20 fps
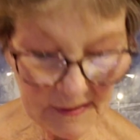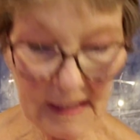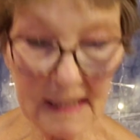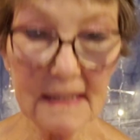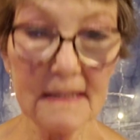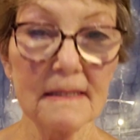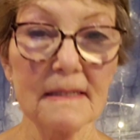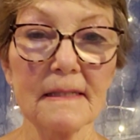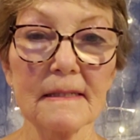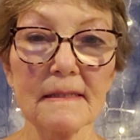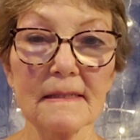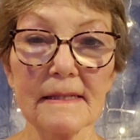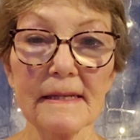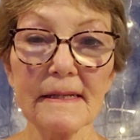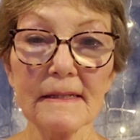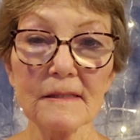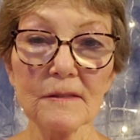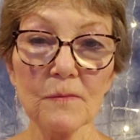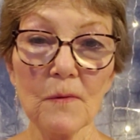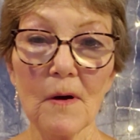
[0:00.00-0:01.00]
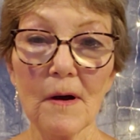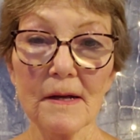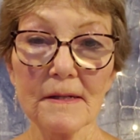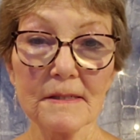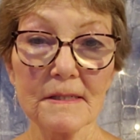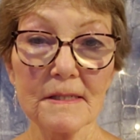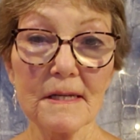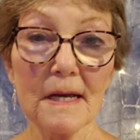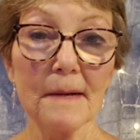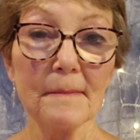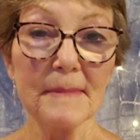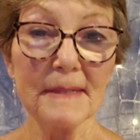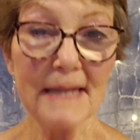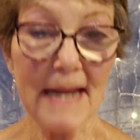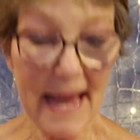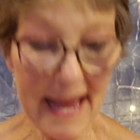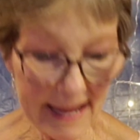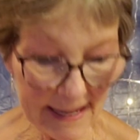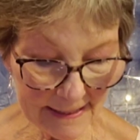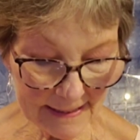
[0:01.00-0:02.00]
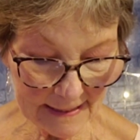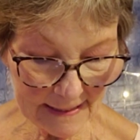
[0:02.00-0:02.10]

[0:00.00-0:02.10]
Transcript: against the six wands coming at